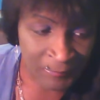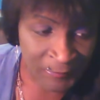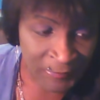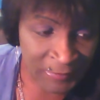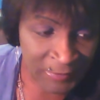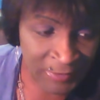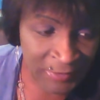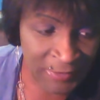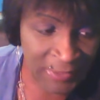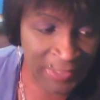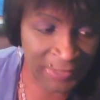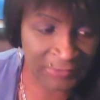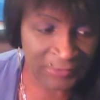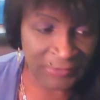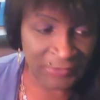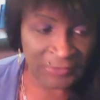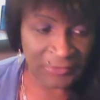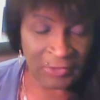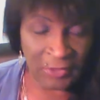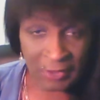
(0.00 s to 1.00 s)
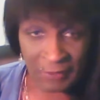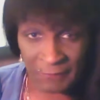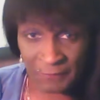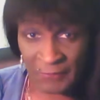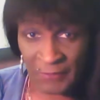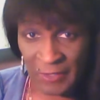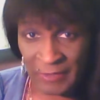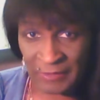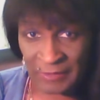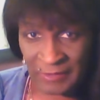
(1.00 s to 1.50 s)
The next is called
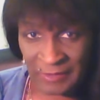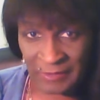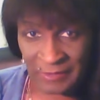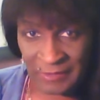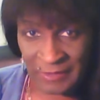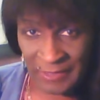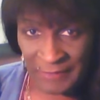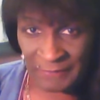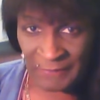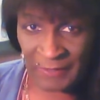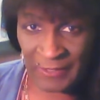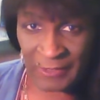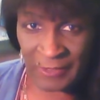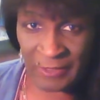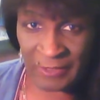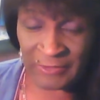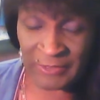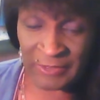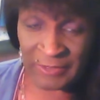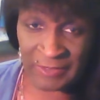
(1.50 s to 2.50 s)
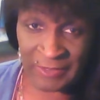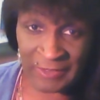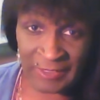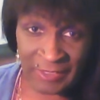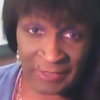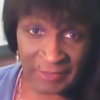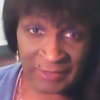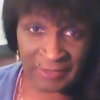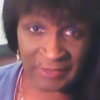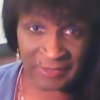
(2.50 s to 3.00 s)
fartlek,
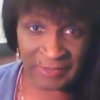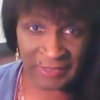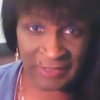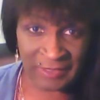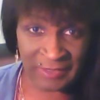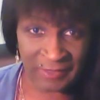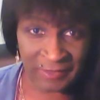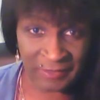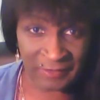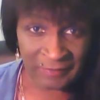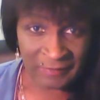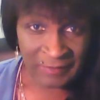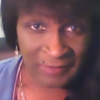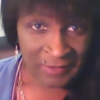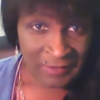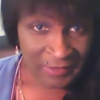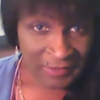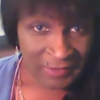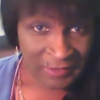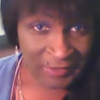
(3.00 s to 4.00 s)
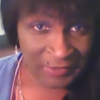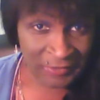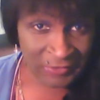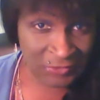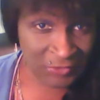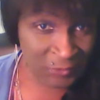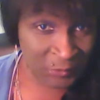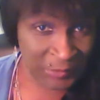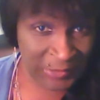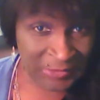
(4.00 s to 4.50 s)
Fartlek. It's a
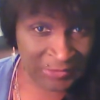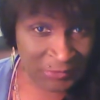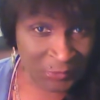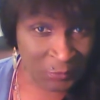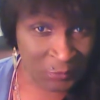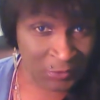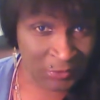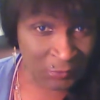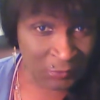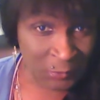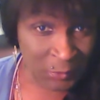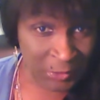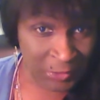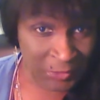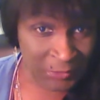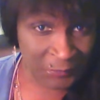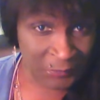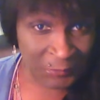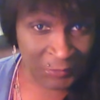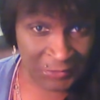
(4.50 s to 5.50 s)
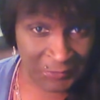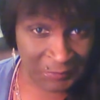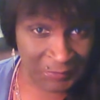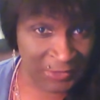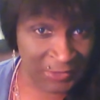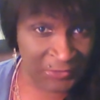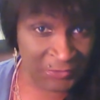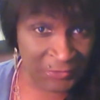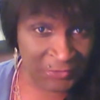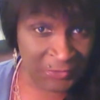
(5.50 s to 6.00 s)
Swedish word which
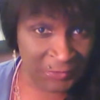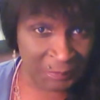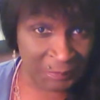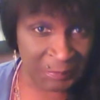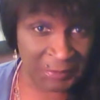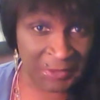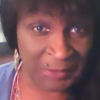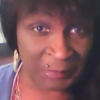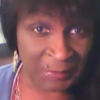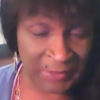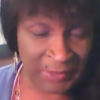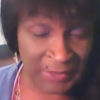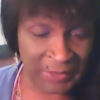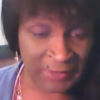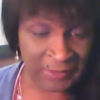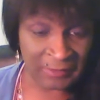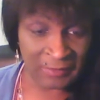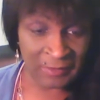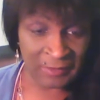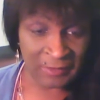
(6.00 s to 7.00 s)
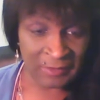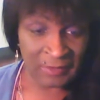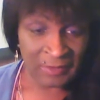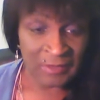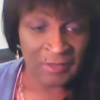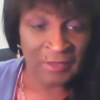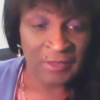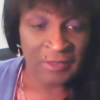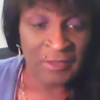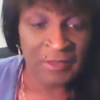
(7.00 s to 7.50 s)
means speed play.
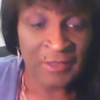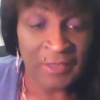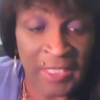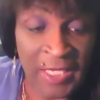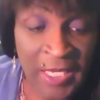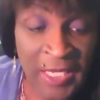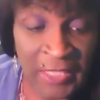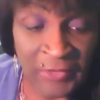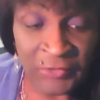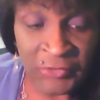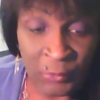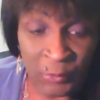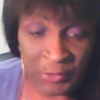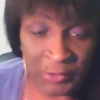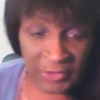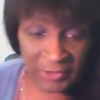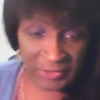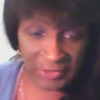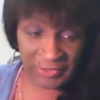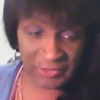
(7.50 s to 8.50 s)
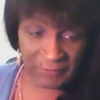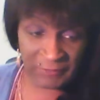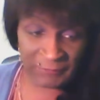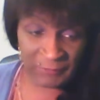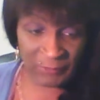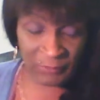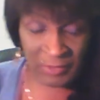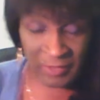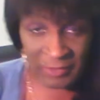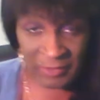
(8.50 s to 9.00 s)
And so what it is, if
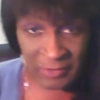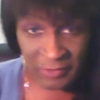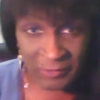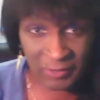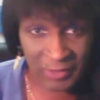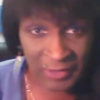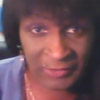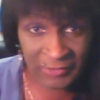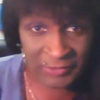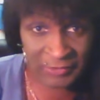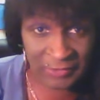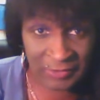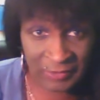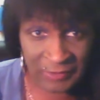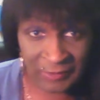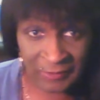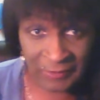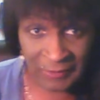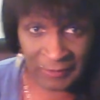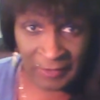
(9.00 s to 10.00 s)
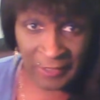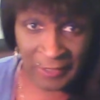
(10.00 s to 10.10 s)
you're running across the